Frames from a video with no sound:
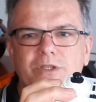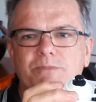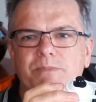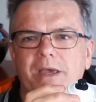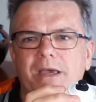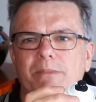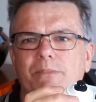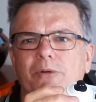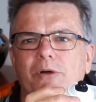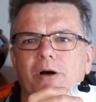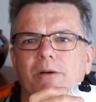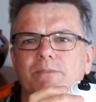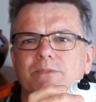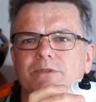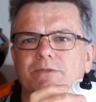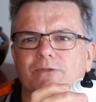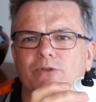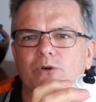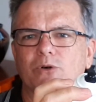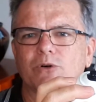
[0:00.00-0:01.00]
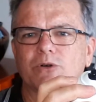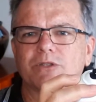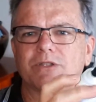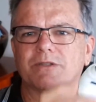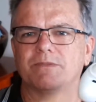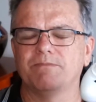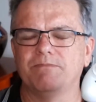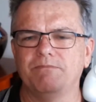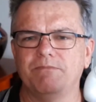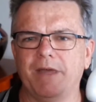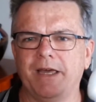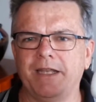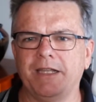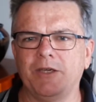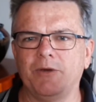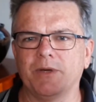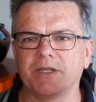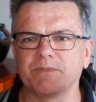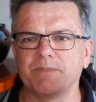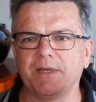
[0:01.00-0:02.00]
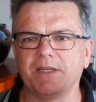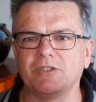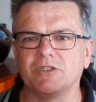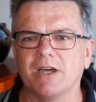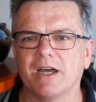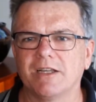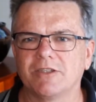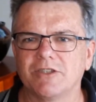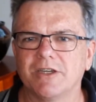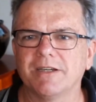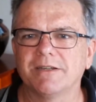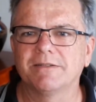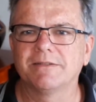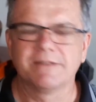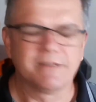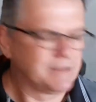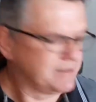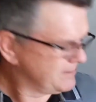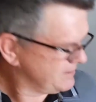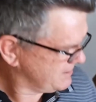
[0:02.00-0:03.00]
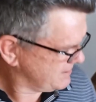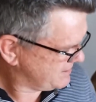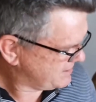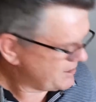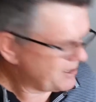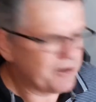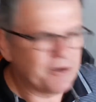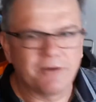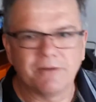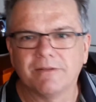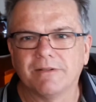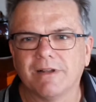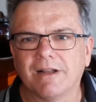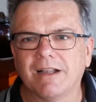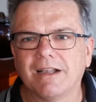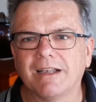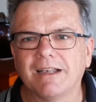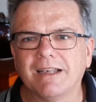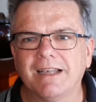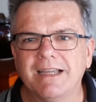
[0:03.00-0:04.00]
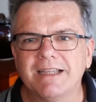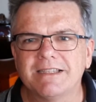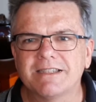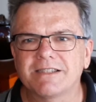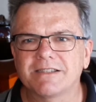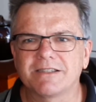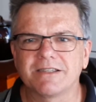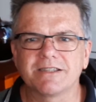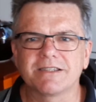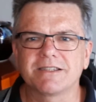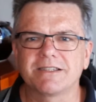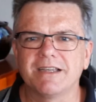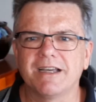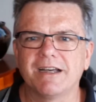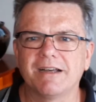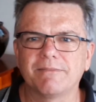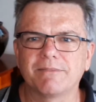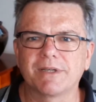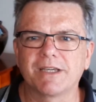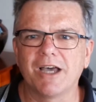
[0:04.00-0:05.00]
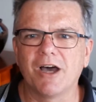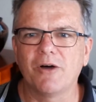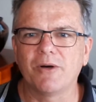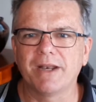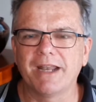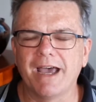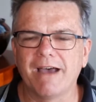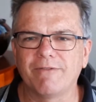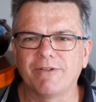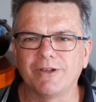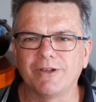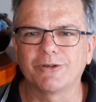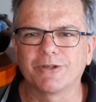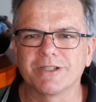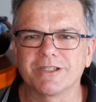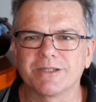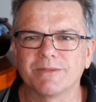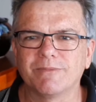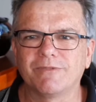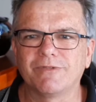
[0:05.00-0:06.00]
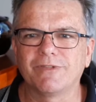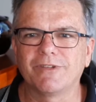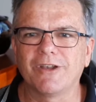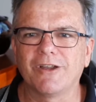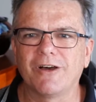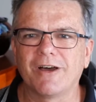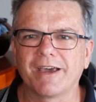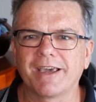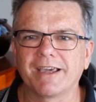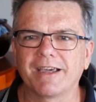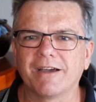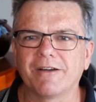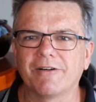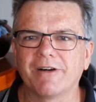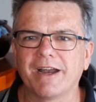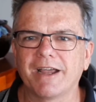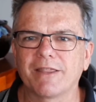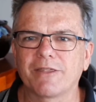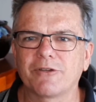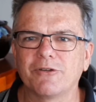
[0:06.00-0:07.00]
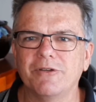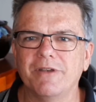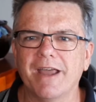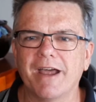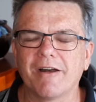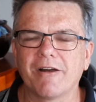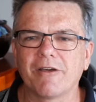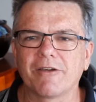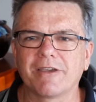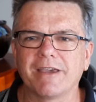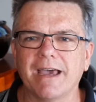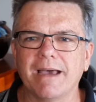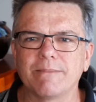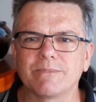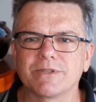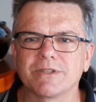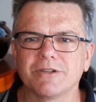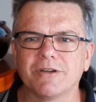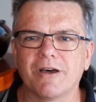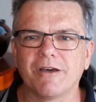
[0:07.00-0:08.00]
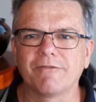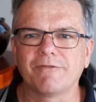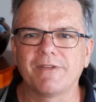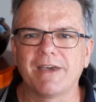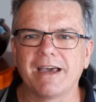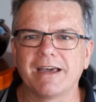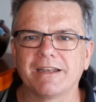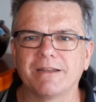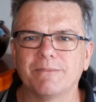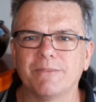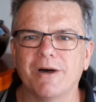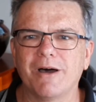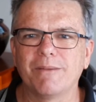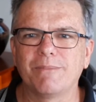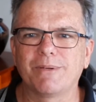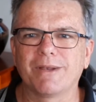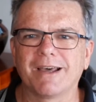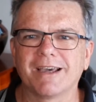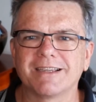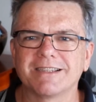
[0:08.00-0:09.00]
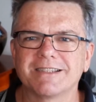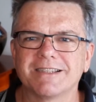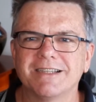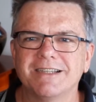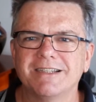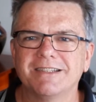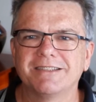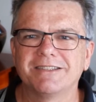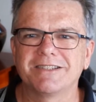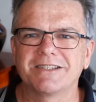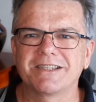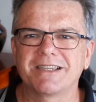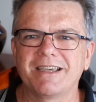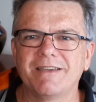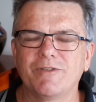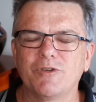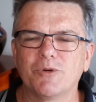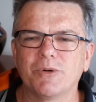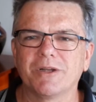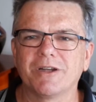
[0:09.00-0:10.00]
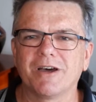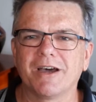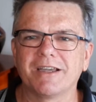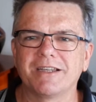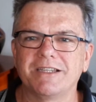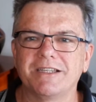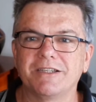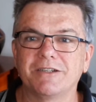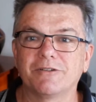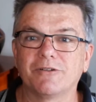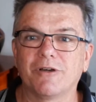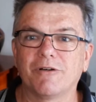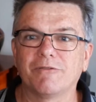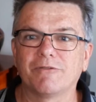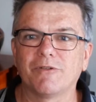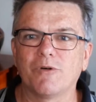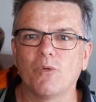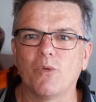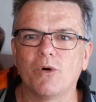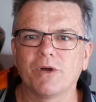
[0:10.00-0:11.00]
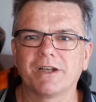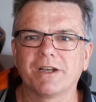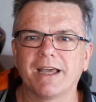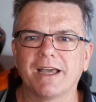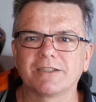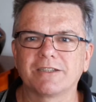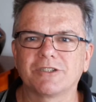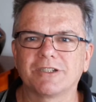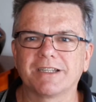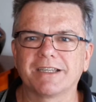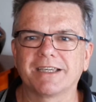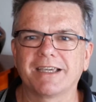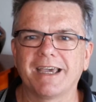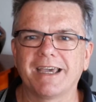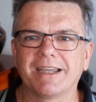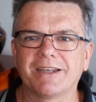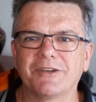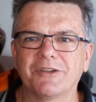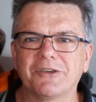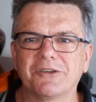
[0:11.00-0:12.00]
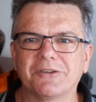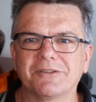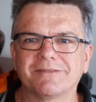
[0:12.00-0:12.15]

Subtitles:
spare props, of course, and a USB charger. So let's just go and have a at some flying around through narrow gaps that I found at my place, just to give you an idea of what it actually can do.